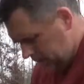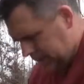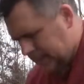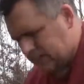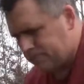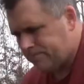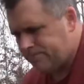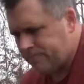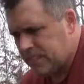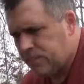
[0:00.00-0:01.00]

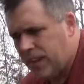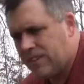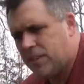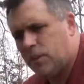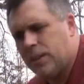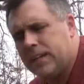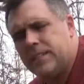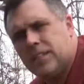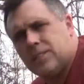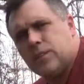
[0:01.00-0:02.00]
If you haven't already
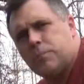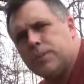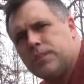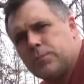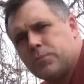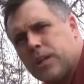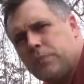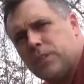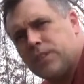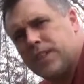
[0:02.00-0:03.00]
done so, please
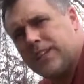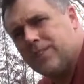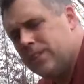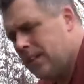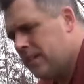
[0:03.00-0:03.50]
subscribe to the channel.